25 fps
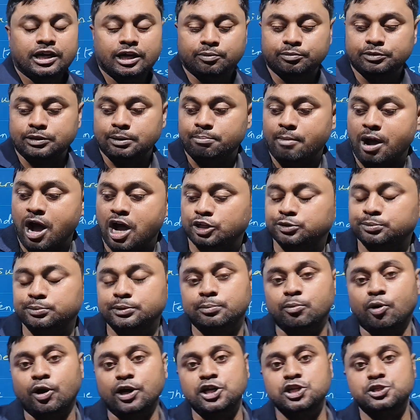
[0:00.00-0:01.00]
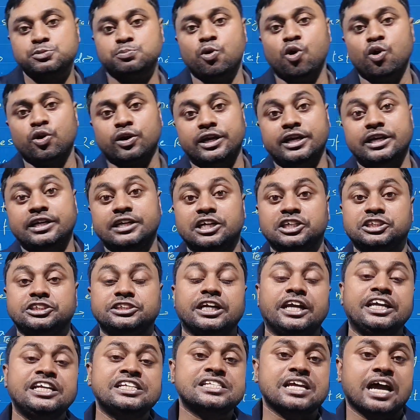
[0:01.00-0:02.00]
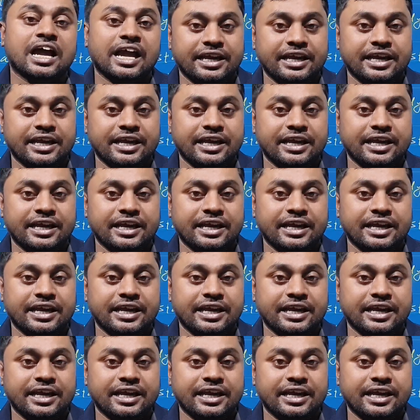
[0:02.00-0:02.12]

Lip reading: If the mass of the body is more, inertia is